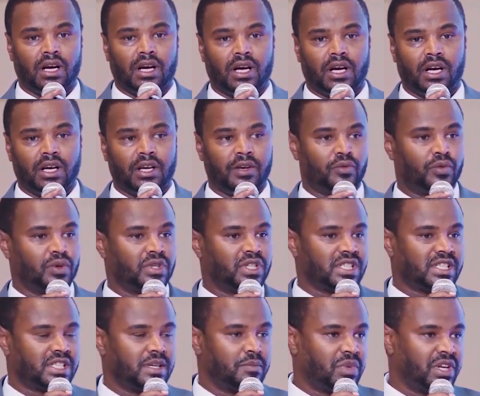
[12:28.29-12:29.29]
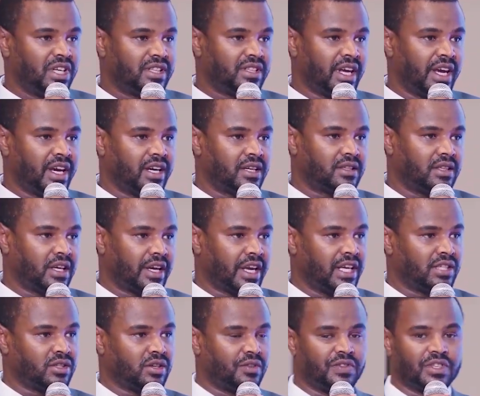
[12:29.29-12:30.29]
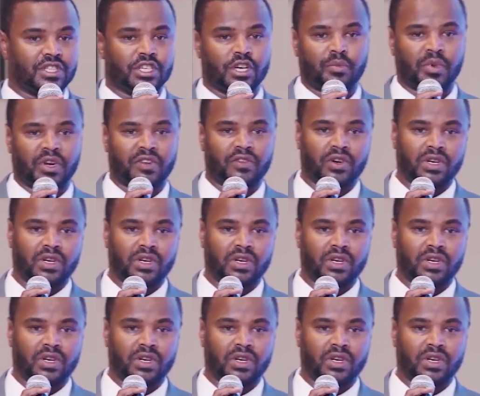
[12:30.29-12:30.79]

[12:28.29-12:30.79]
If we just simply take the case of Ethiopia,